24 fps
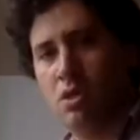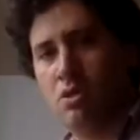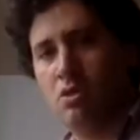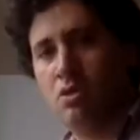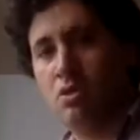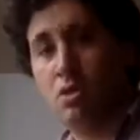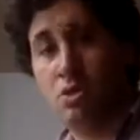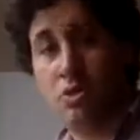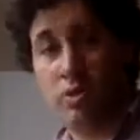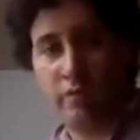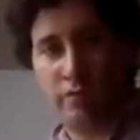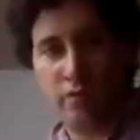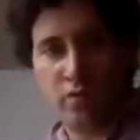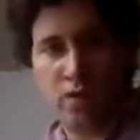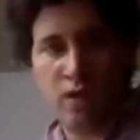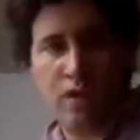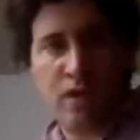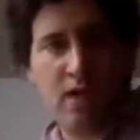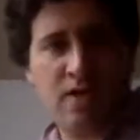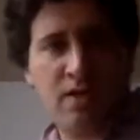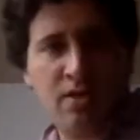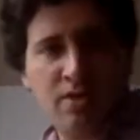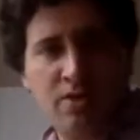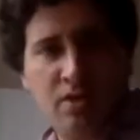neither of you get
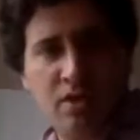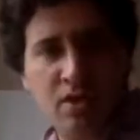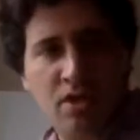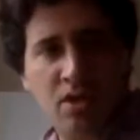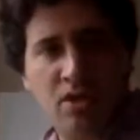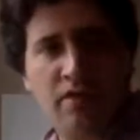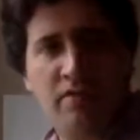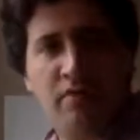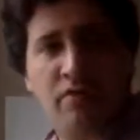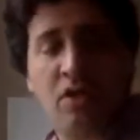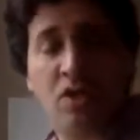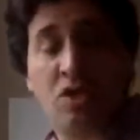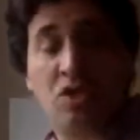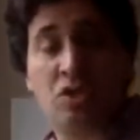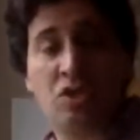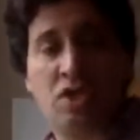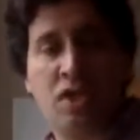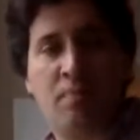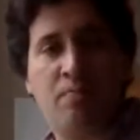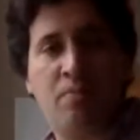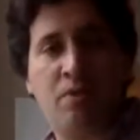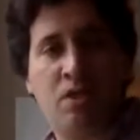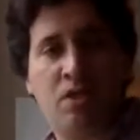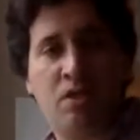anything. If they
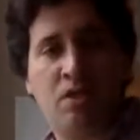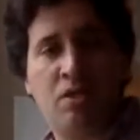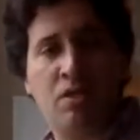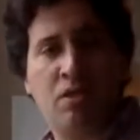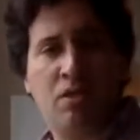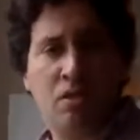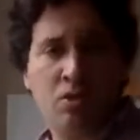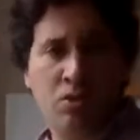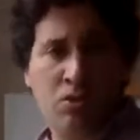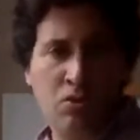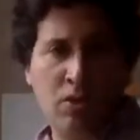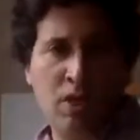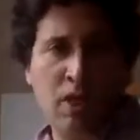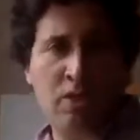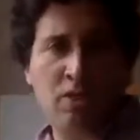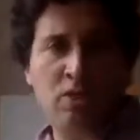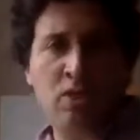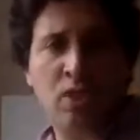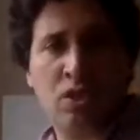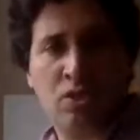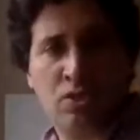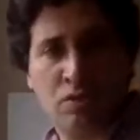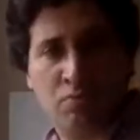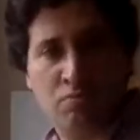accept it, you guys
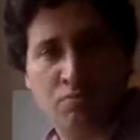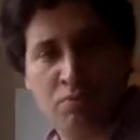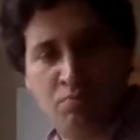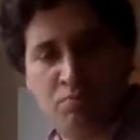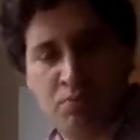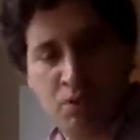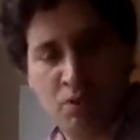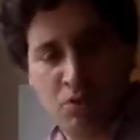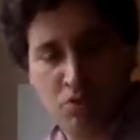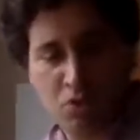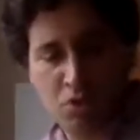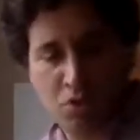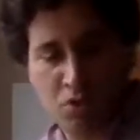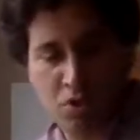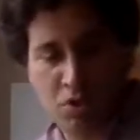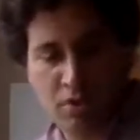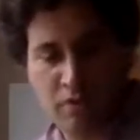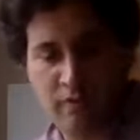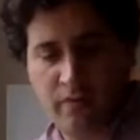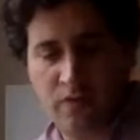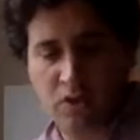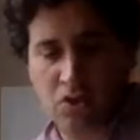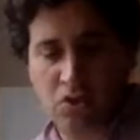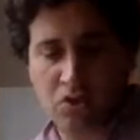get the proposed
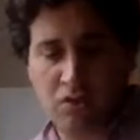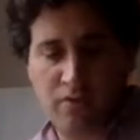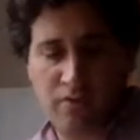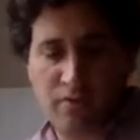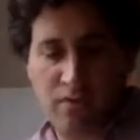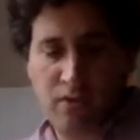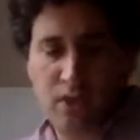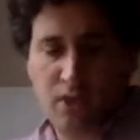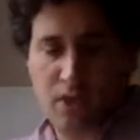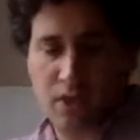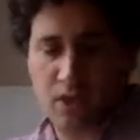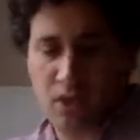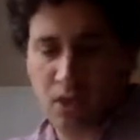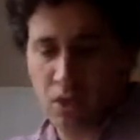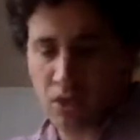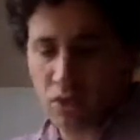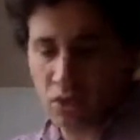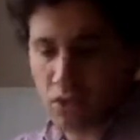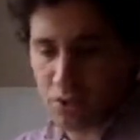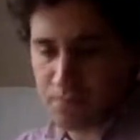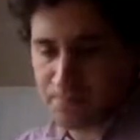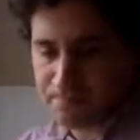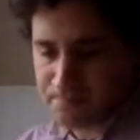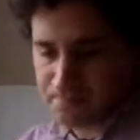divisions of the
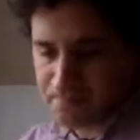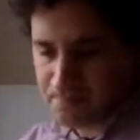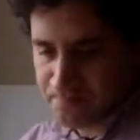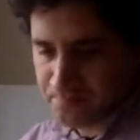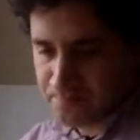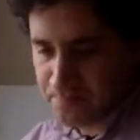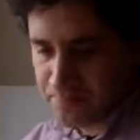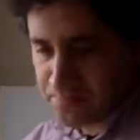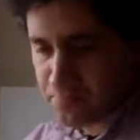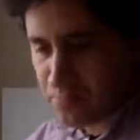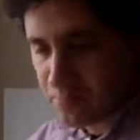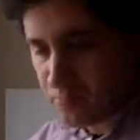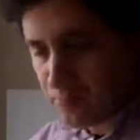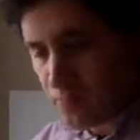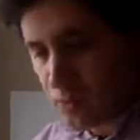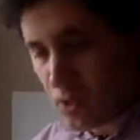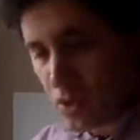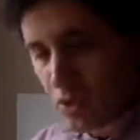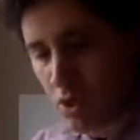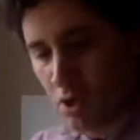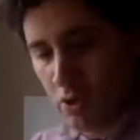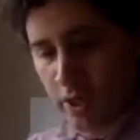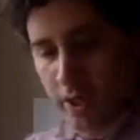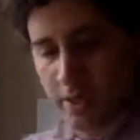$10.
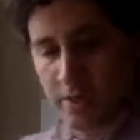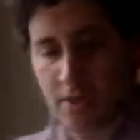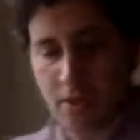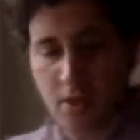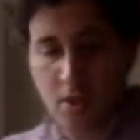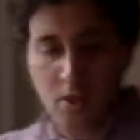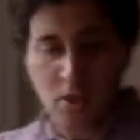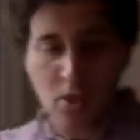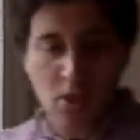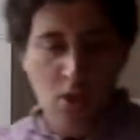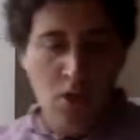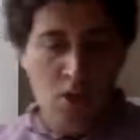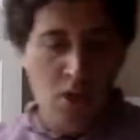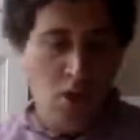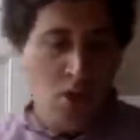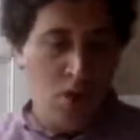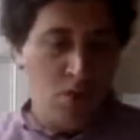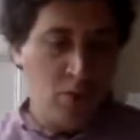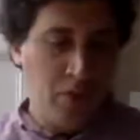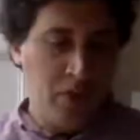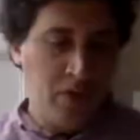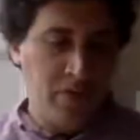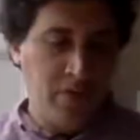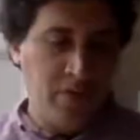Okay.
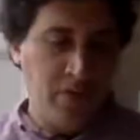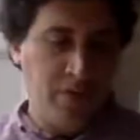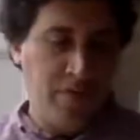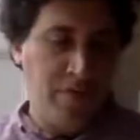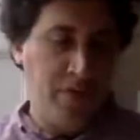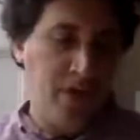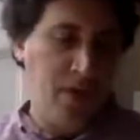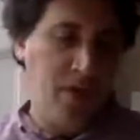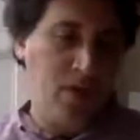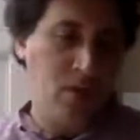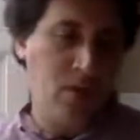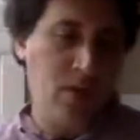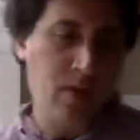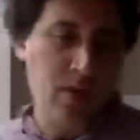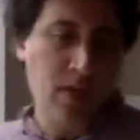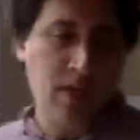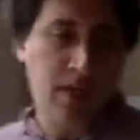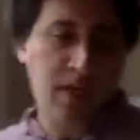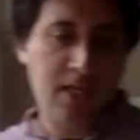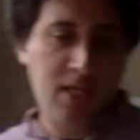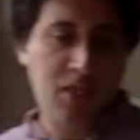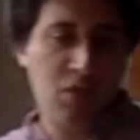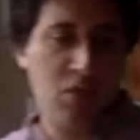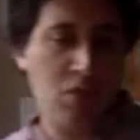Which of the following
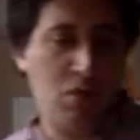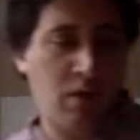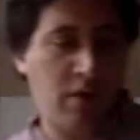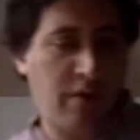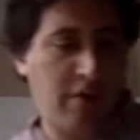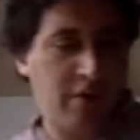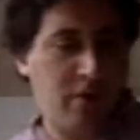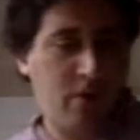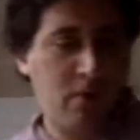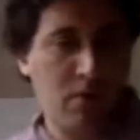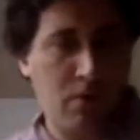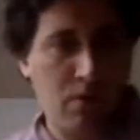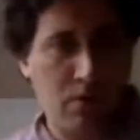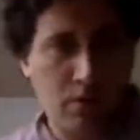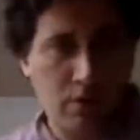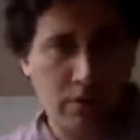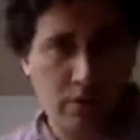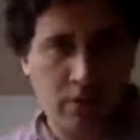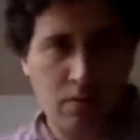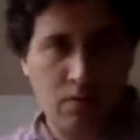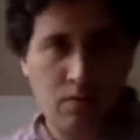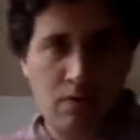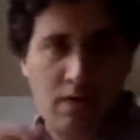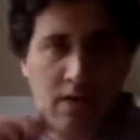is an offer
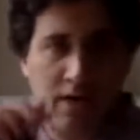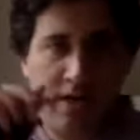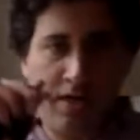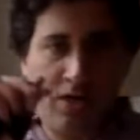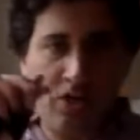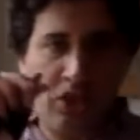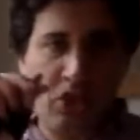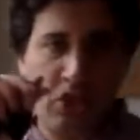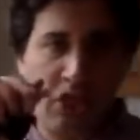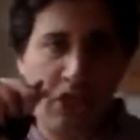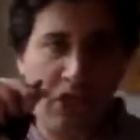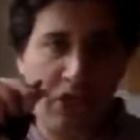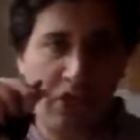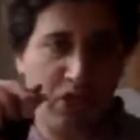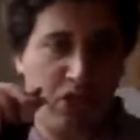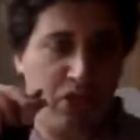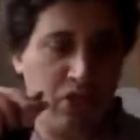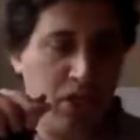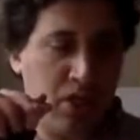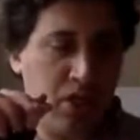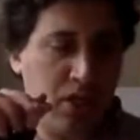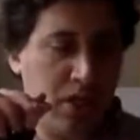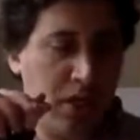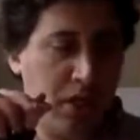that
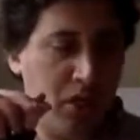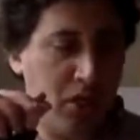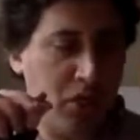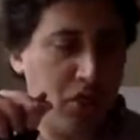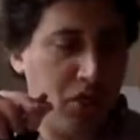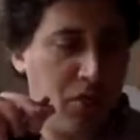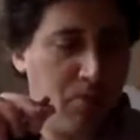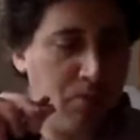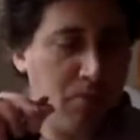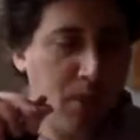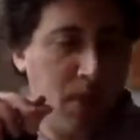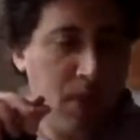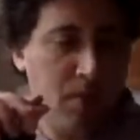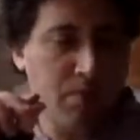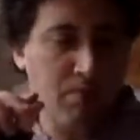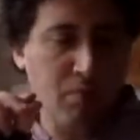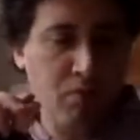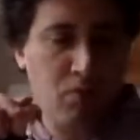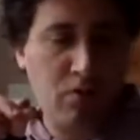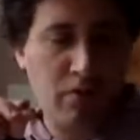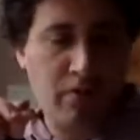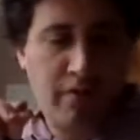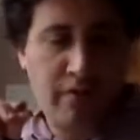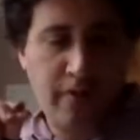arises in a subgame
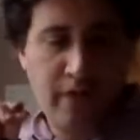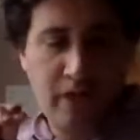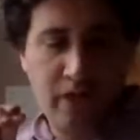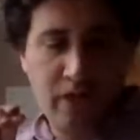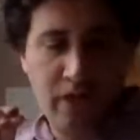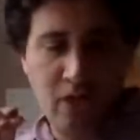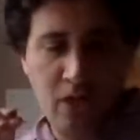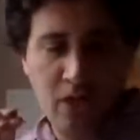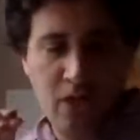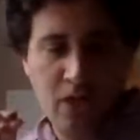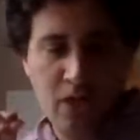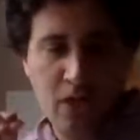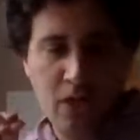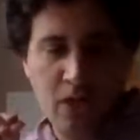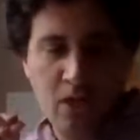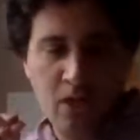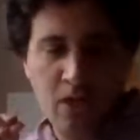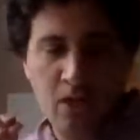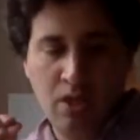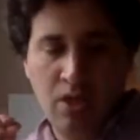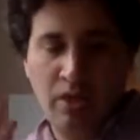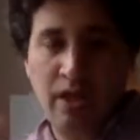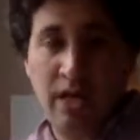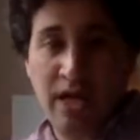perfect
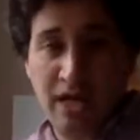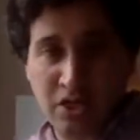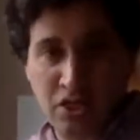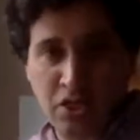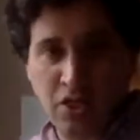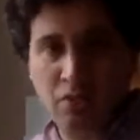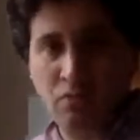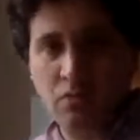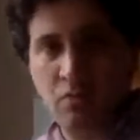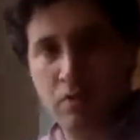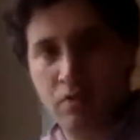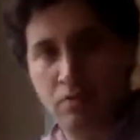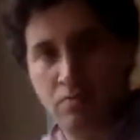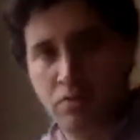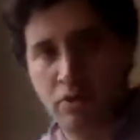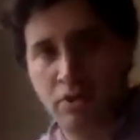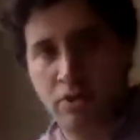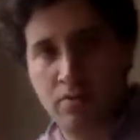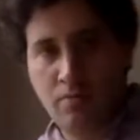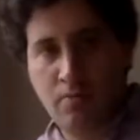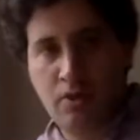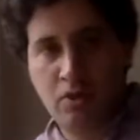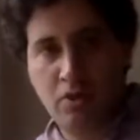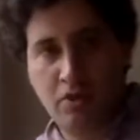Nash
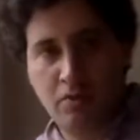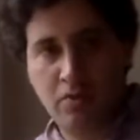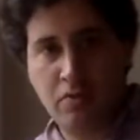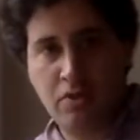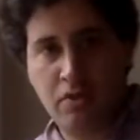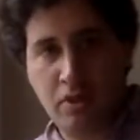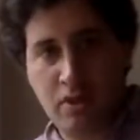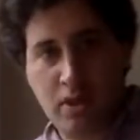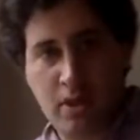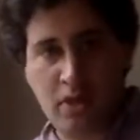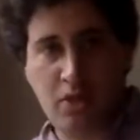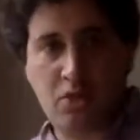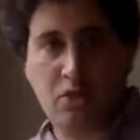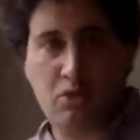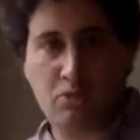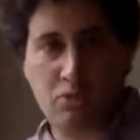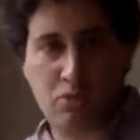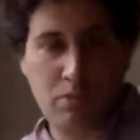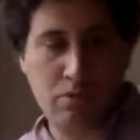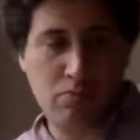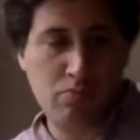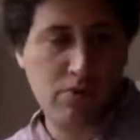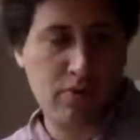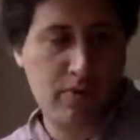equilibrium? I should have said Nash
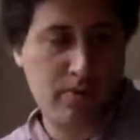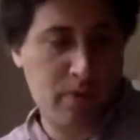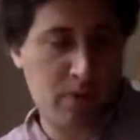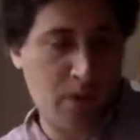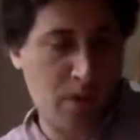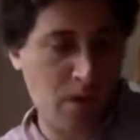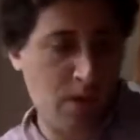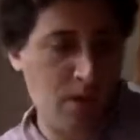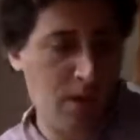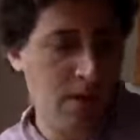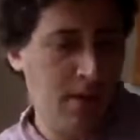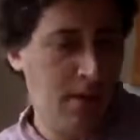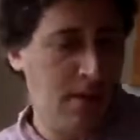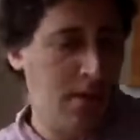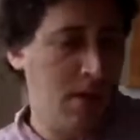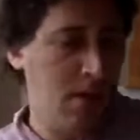equilibrium here.